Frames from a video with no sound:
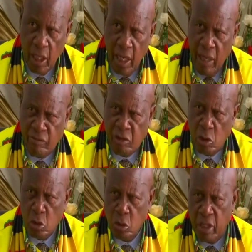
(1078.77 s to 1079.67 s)

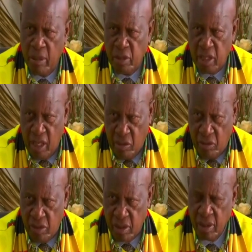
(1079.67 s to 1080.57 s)
left to
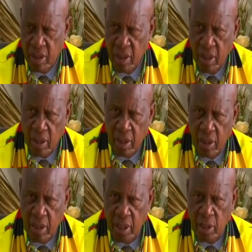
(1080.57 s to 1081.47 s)
themselves,
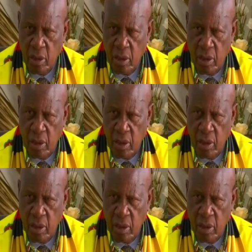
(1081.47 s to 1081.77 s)
they